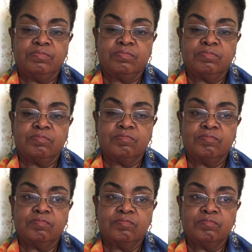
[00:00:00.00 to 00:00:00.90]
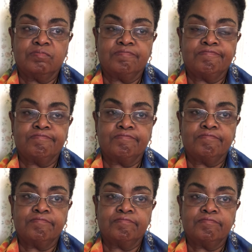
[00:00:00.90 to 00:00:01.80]

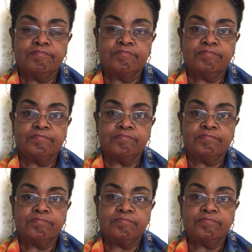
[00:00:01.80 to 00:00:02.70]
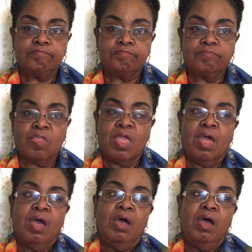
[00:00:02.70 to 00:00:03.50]
Nobody speaks.